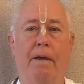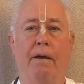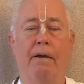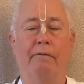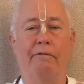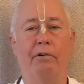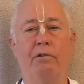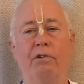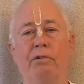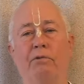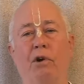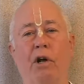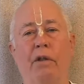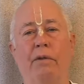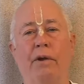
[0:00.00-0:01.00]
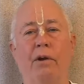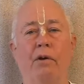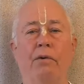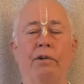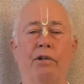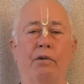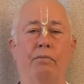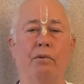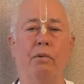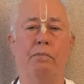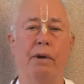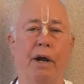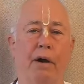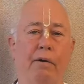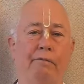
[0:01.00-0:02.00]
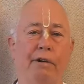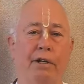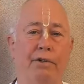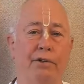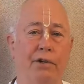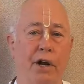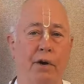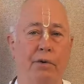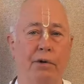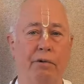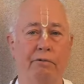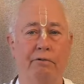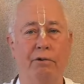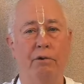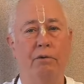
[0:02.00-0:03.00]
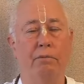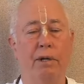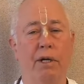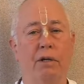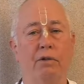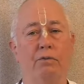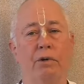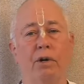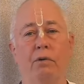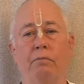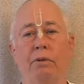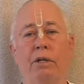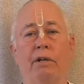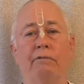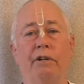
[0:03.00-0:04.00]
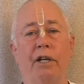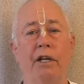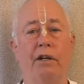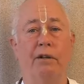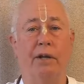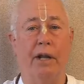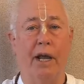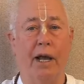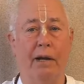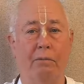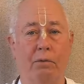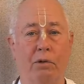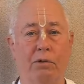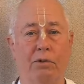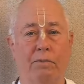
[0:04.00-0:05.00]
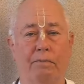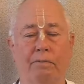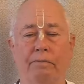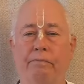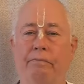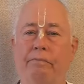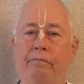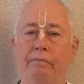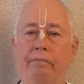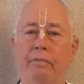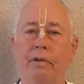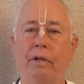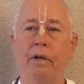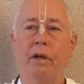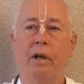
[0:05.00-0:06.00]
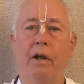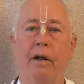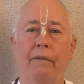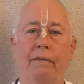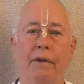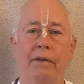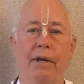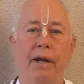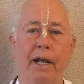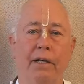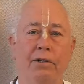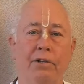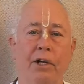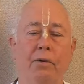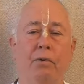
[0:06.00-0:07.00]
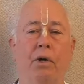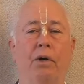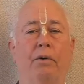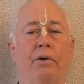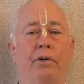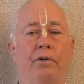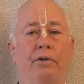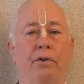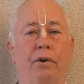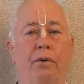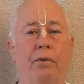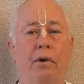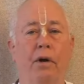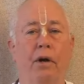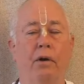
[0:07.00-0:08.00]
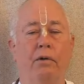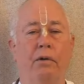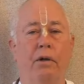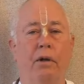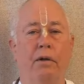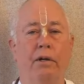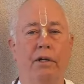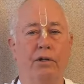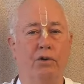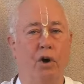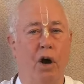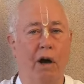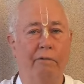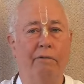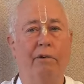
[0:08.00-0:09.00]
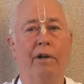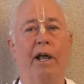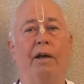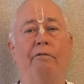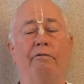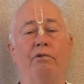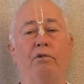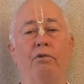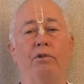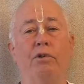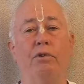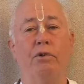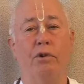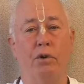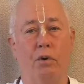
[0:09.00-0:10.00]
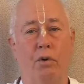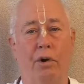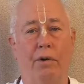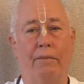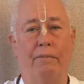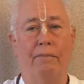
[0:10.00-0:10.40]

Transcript: And first of all, they're going to prepare vegetarian food because we don't believe in killing animals. Then the next thing we're going to do is offer that food to the Lord.